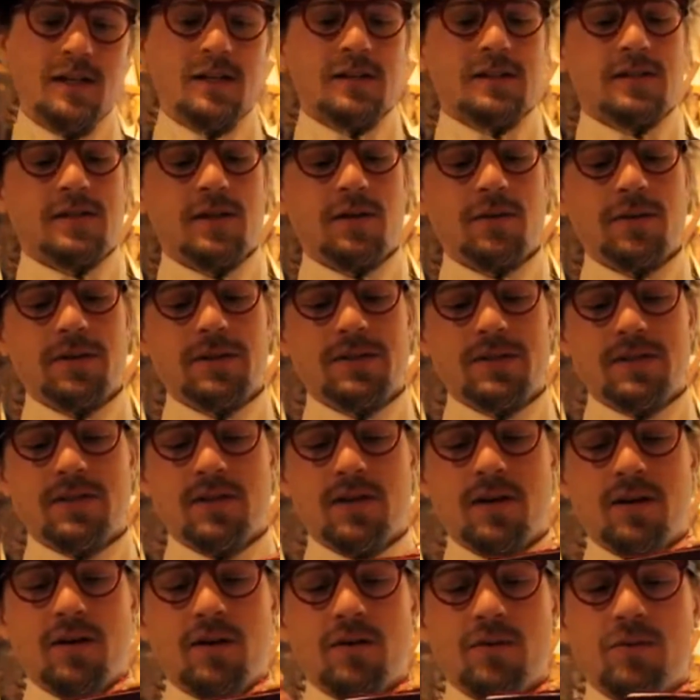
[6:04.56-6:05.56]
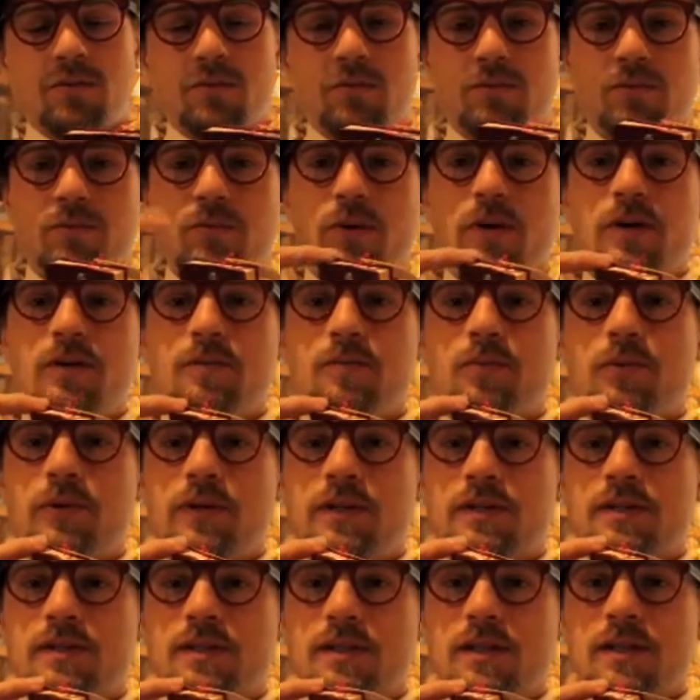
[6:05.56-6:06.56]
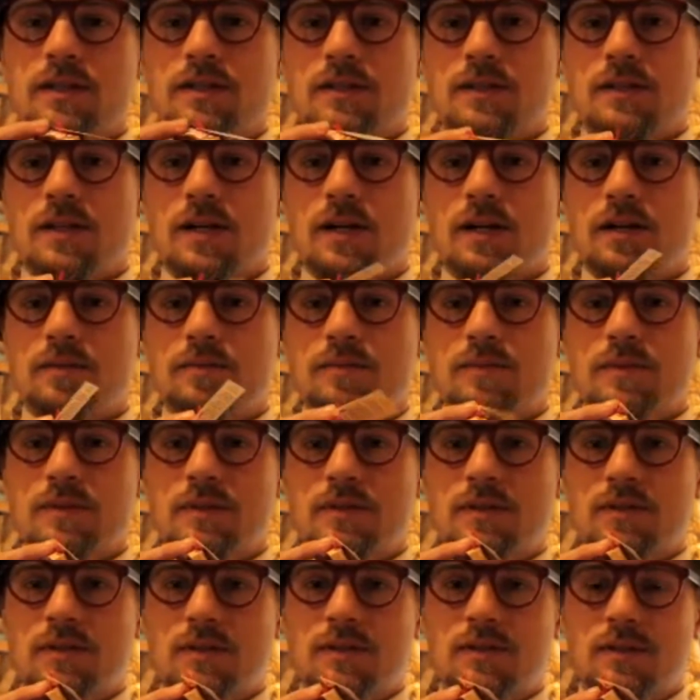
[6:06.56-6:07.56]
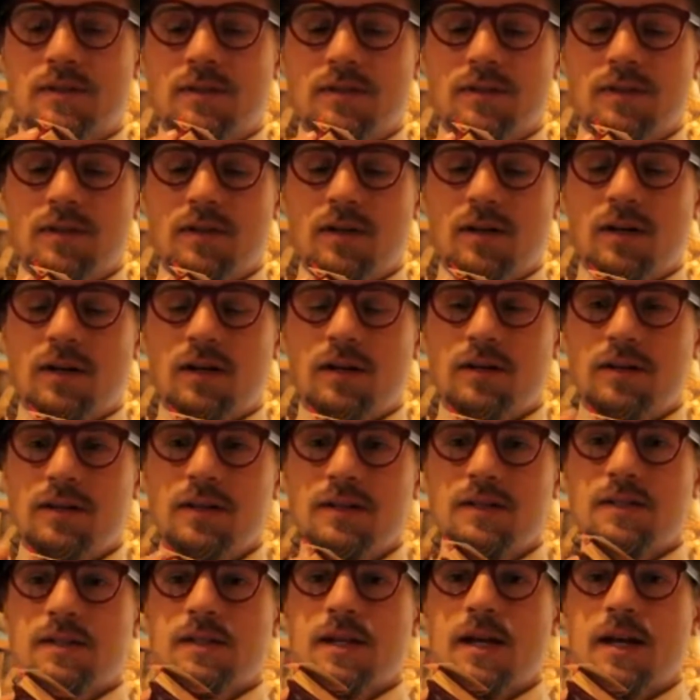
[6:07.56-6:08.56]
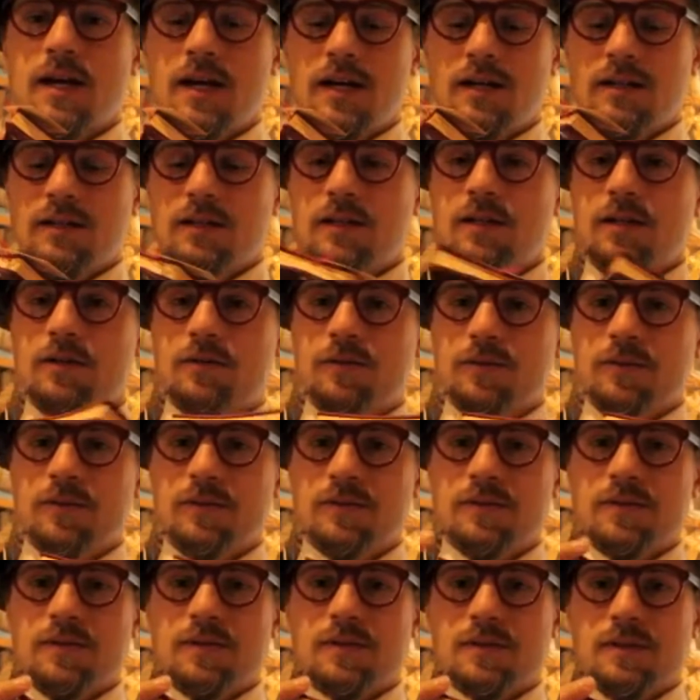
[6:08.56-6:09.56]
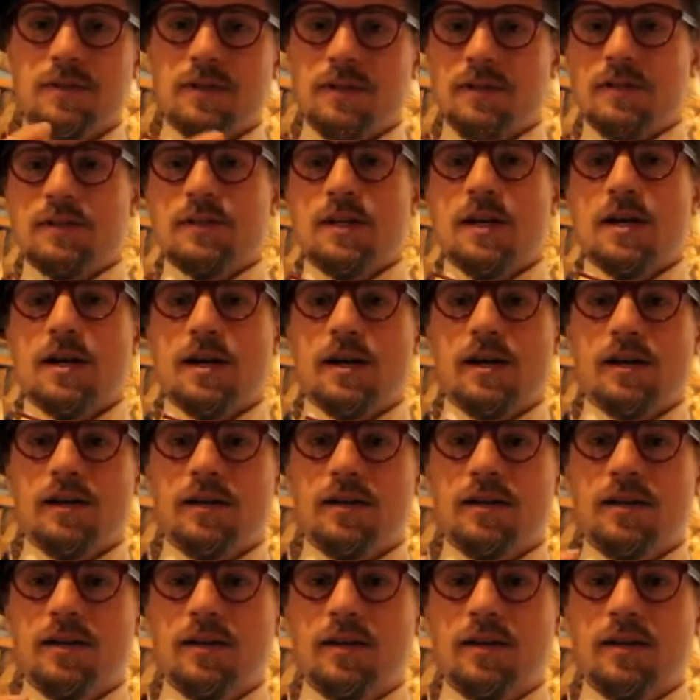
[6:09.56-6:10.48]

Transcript: So it's 1.6 times this side equals this side.